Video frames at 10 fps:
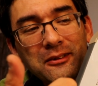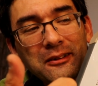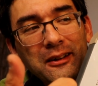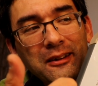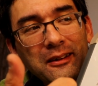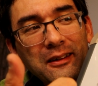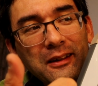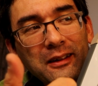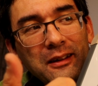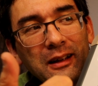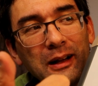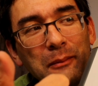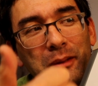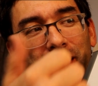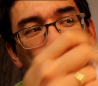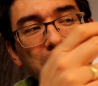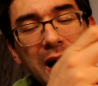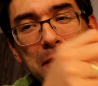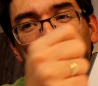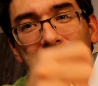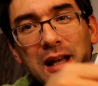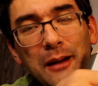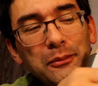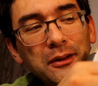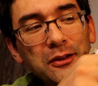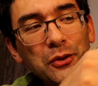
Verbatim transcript: Okay, and for the eyepiece camera,